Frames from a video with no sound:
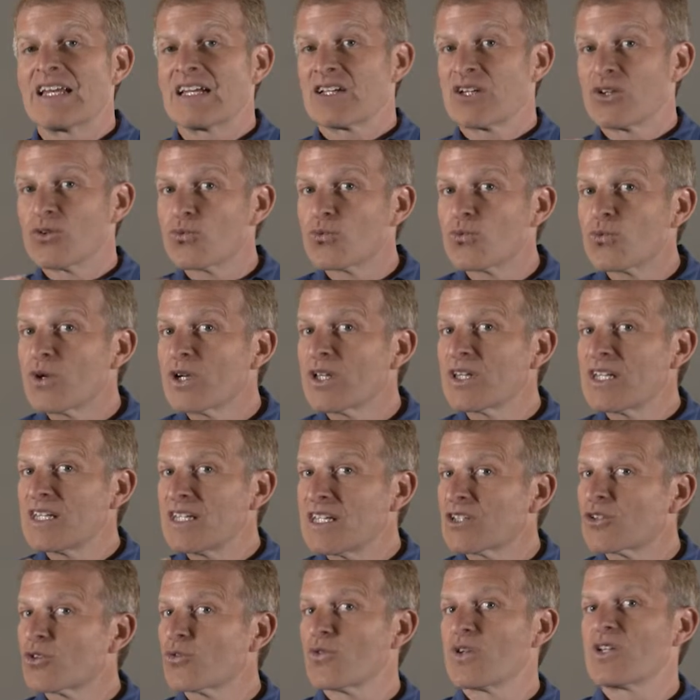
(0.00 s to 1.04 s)
it can really
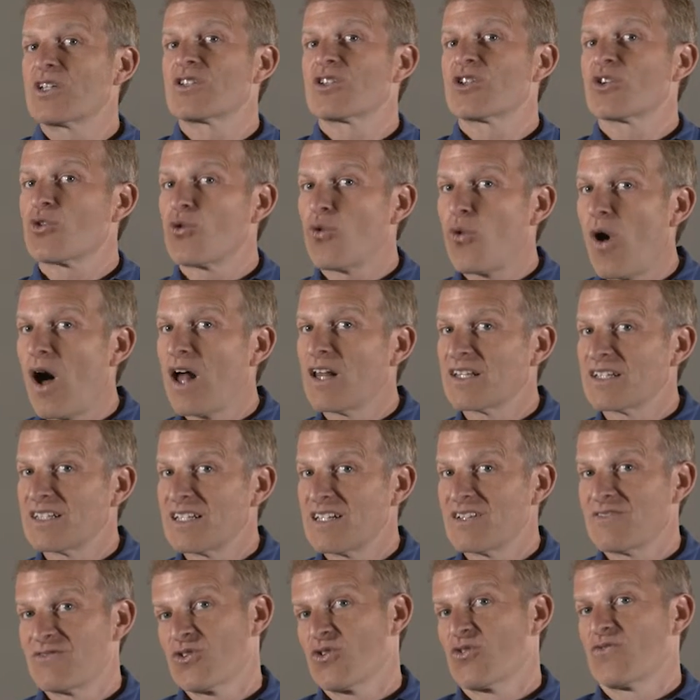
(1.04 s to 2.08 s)
increase the
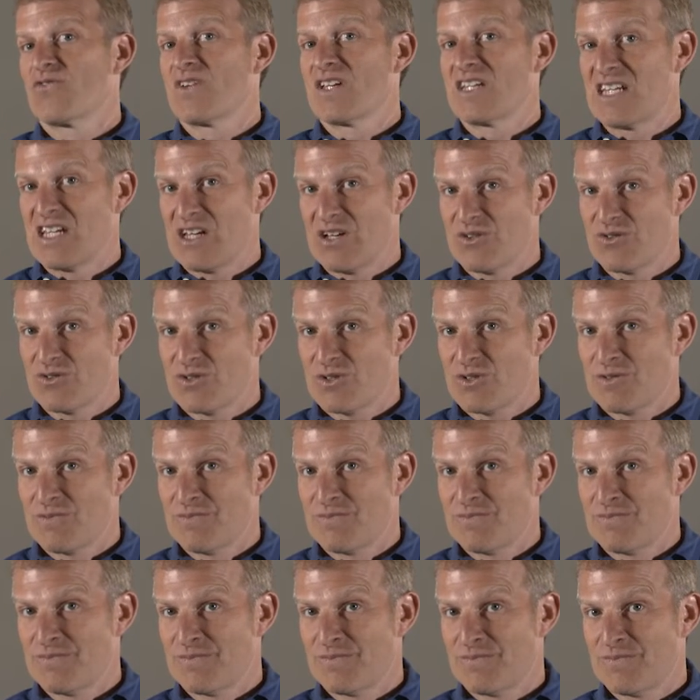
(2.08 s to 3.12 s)
quality of your videos.
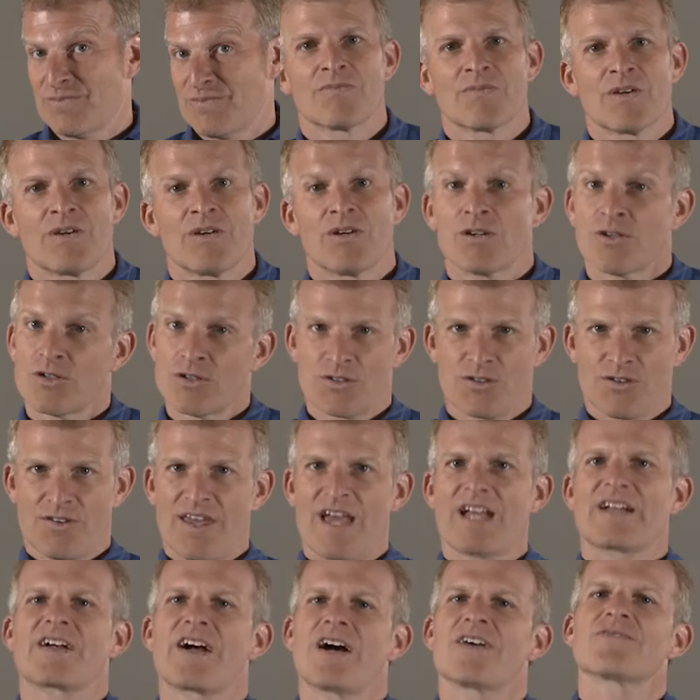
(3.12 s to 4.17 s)
So
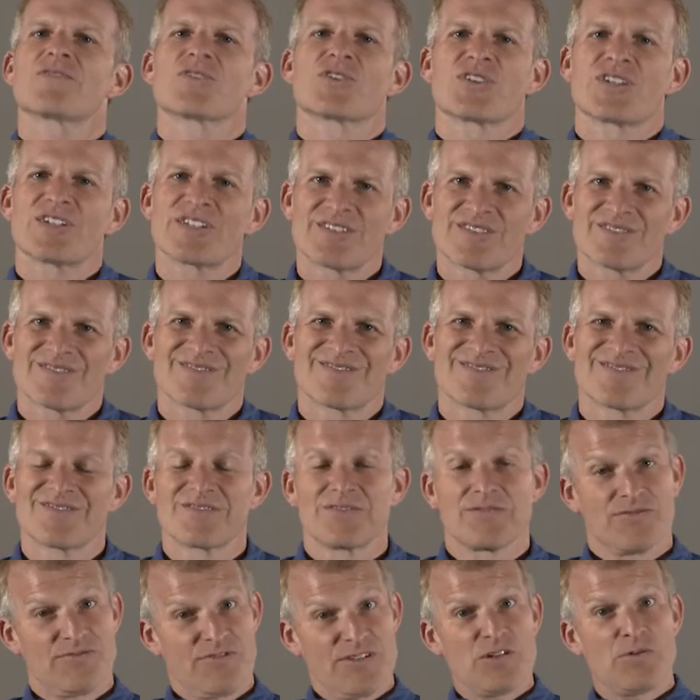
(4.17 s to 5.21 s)
that covers it.
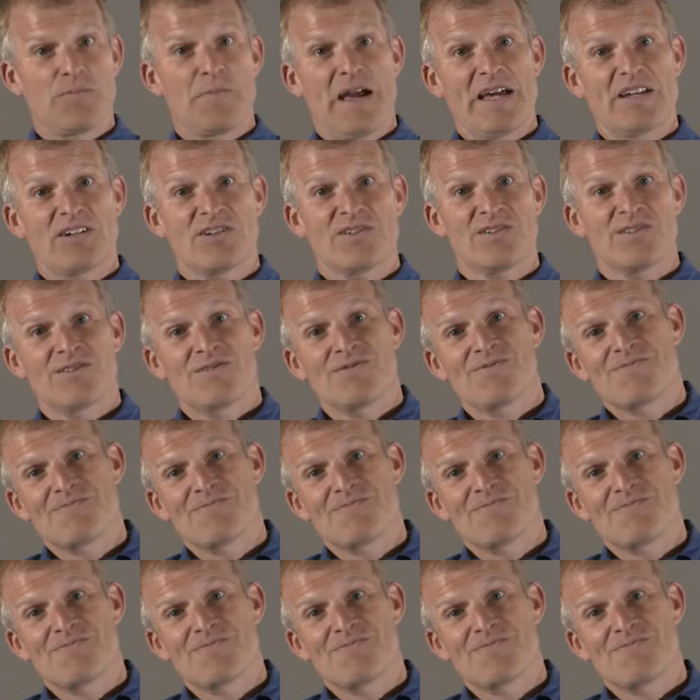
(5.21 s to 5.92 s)
Feel better?